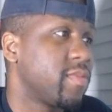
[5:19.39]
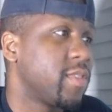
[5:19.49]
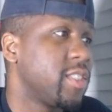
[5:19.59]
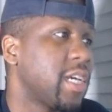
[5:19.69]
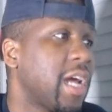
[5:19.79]

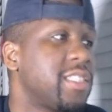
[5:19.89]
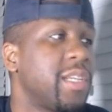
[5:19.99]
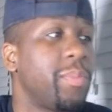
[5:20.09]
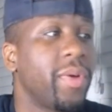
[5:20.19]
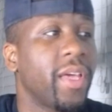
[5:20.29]
Shout out to the
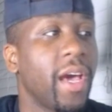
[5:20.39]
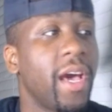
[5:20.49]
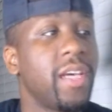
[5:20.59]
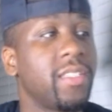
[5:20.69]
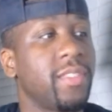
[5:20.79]
Big
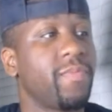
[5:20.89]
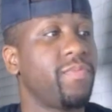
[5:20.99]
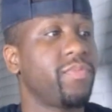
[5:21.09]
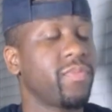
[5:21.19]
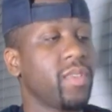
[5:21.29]
Hash.
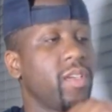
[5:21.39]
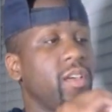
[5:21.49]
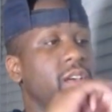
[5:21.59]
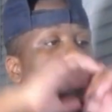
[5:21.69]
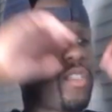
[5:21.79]

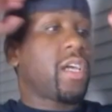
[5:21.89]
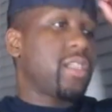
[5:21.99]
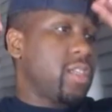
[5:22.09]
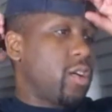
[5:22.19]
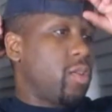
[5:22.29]
Shout out
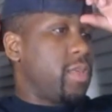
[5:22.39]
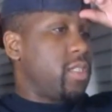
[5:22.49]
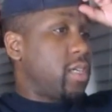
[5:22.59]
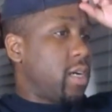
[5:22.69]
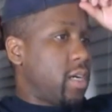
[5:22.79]
to the homie
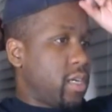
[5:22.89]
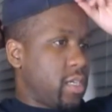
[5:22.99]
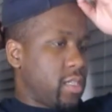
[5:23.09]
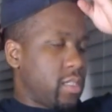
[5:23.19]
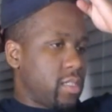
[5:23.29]
uh,
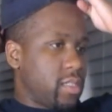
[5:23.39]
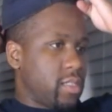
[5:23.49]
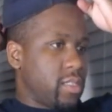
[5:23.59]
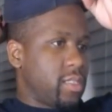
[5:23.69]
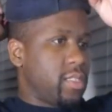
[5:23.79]

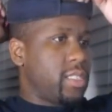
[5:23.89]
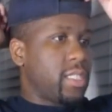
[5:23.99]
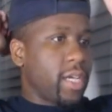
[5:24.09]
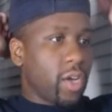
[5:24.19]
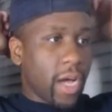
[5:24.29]

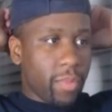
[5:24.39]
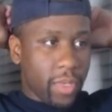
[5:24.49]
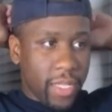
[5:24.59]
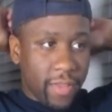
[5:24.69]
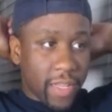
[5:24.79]
Tshego, I
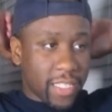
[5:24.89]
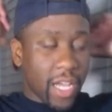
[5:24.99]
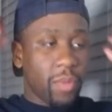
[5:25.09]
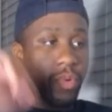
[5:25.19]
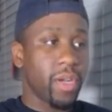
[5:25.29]
believe that's how
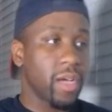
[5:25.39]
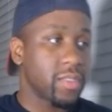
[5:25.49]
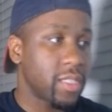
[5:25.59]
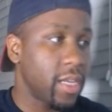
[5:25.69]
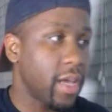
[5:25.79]
you pronounce
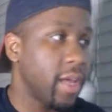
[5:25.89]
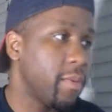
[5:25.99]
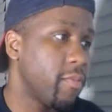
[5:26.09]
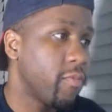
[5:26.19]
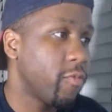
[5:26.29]
the name.
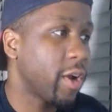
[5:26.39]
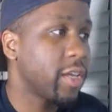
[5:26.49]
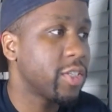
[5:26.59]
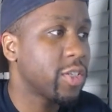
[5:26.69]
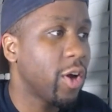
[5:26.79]
The record
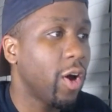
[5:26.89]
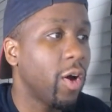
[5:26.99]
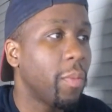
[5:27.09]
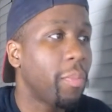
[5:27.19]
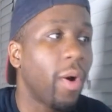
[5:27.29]
is
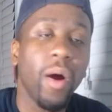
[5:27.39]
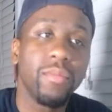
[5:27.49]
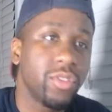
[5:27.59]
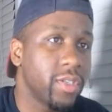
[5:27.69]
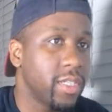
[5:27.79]
called Palm
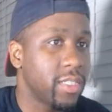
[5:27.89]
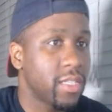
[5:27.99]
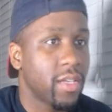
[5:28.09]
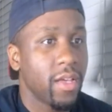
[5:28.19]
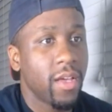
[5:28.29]
Trees.
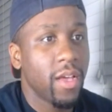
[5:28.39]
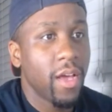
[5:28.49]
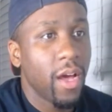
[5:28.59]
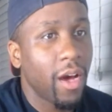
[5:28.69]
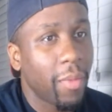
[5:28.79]

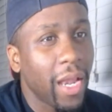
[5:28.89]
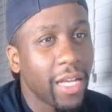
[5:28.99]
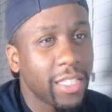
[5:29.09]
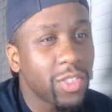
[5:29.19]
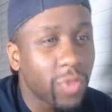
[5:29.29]
Um, I
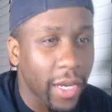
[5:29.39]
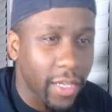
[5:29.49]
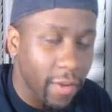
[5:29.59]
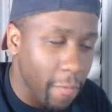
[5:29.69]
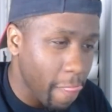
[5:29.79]
like this
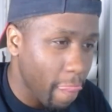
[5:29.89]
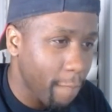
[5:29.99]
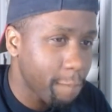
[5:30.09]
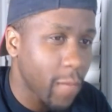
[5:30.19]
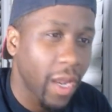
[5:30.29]
record.
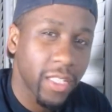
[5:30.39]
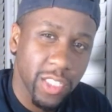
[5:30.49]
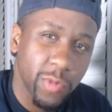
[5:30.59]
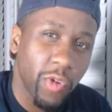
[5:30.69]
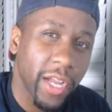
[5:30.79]
I like this
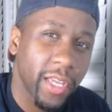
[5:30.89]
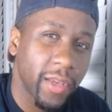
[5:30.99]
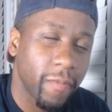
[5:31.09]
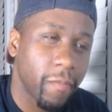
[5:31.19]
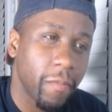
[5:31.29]
record
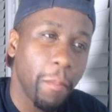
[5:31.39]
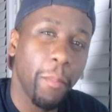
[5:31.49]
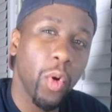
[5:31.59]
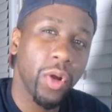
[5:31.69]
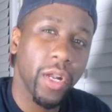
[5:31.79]

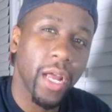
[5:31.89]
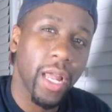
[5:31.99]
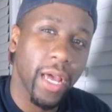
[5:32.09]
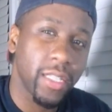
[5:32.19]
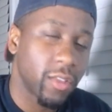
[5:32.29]
more than I
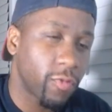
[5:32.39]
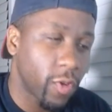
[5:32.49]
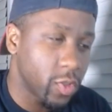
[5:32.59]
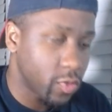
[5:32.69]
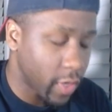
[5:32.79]
like the
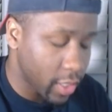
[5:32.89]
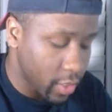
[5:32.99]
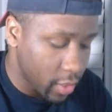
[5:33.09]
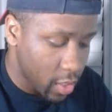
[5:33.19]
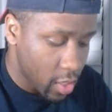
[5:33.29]
first record.
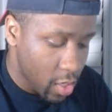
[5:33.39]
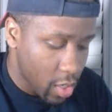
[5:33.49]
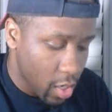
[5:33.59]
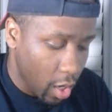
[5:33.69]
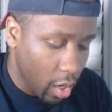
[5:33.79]

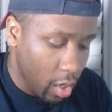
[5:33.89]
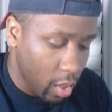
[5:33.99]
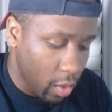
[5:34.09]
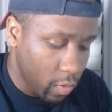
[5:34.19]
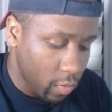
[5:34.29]

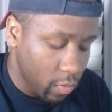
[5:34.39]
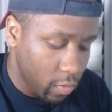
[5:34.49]
Um,